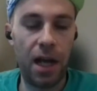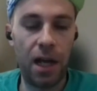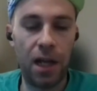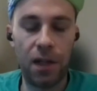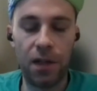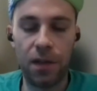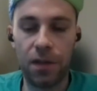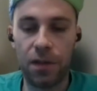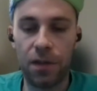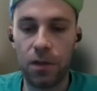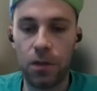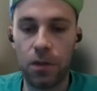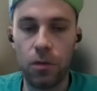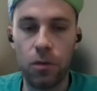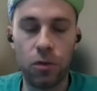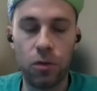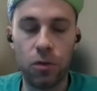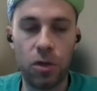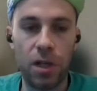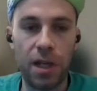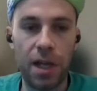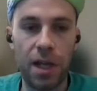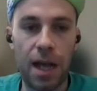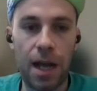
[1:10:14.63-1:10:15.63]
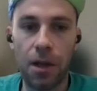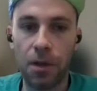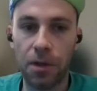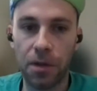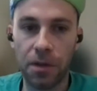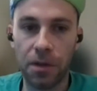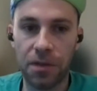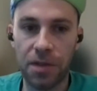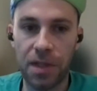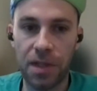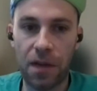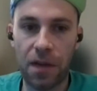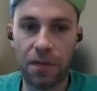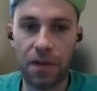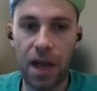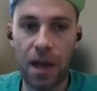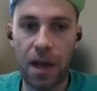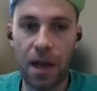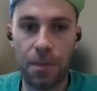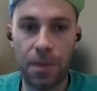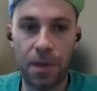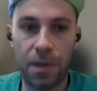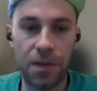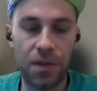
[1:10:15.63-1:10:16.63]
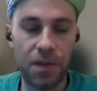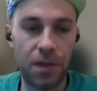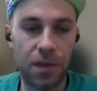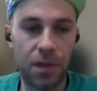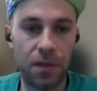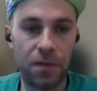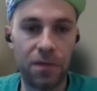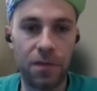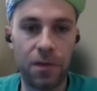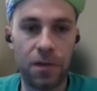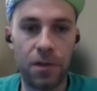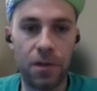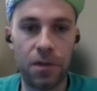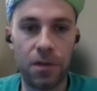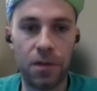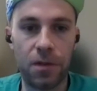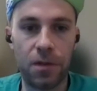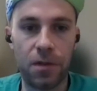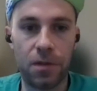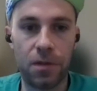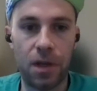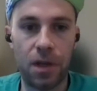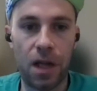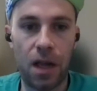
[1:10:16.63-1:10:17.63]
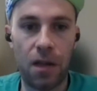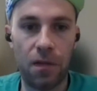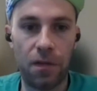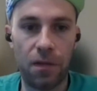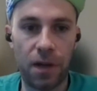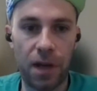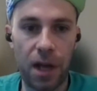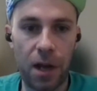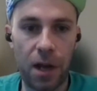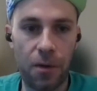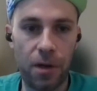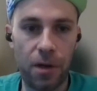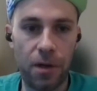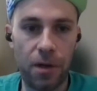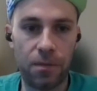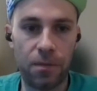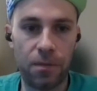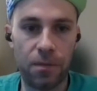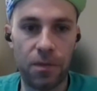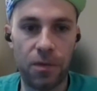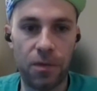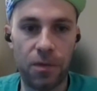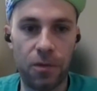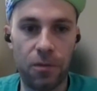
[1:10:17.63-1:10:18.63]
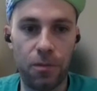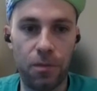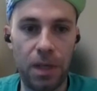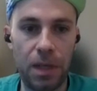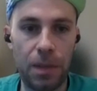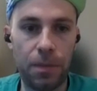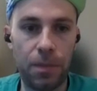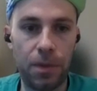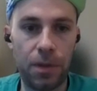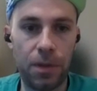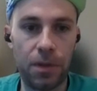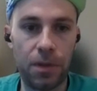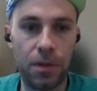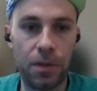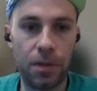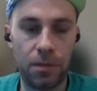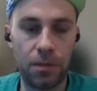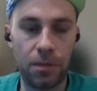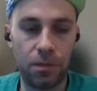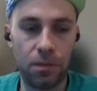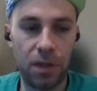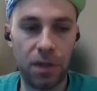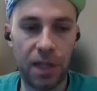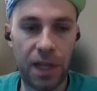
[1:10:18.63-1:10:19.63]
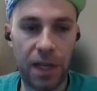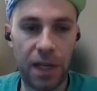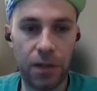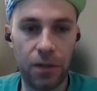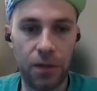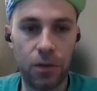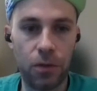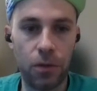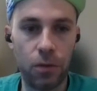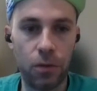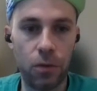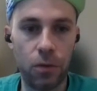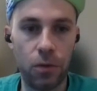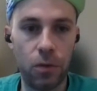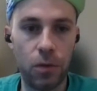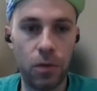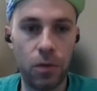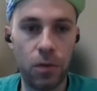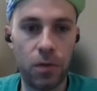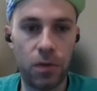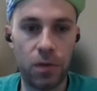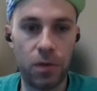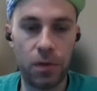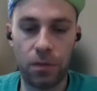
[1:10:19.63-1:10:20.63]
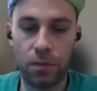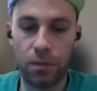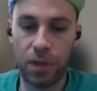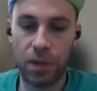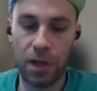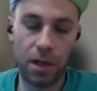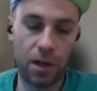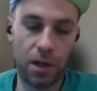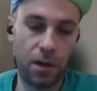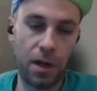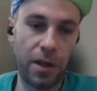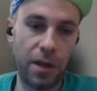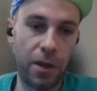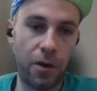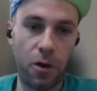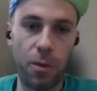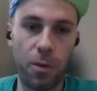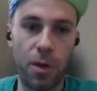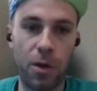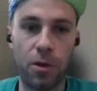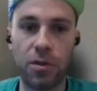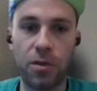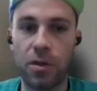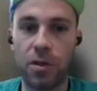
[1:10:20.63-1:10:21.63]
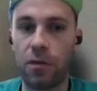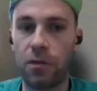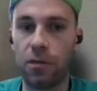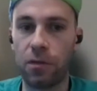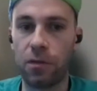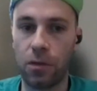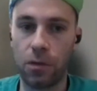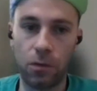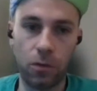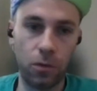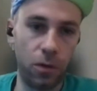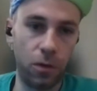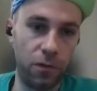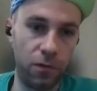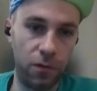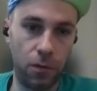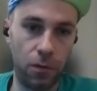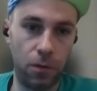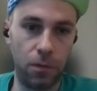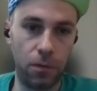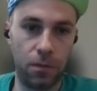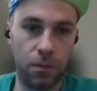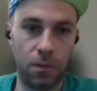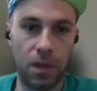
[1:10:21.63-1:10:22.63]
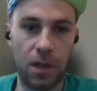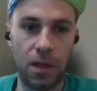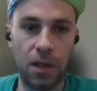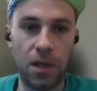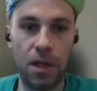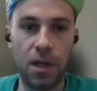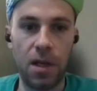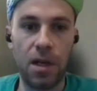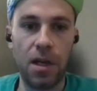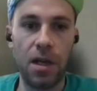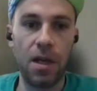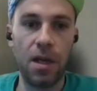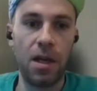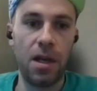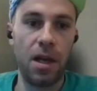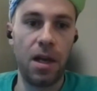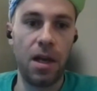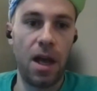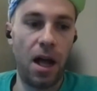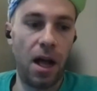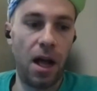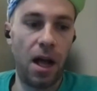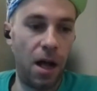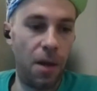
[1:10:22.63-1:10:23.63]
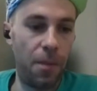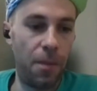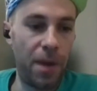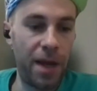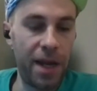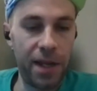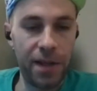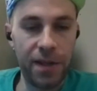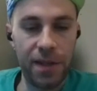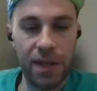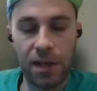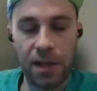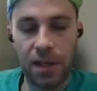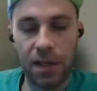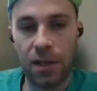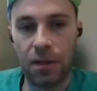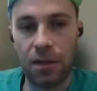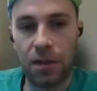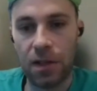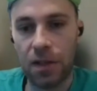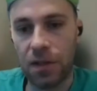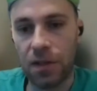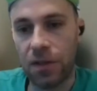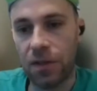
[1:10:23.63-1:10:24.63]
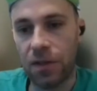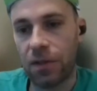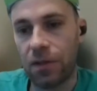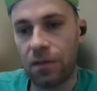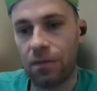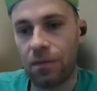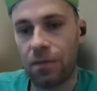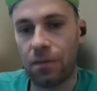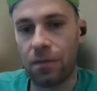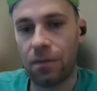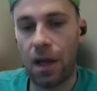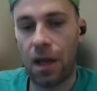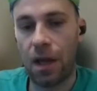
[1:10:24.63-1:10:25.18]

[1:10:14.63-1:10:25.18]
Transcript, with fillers: And usually a lot of stuff happens in the first half an hour. So people tend to use their anaerobic reserve to the full. Uh, my idea here is,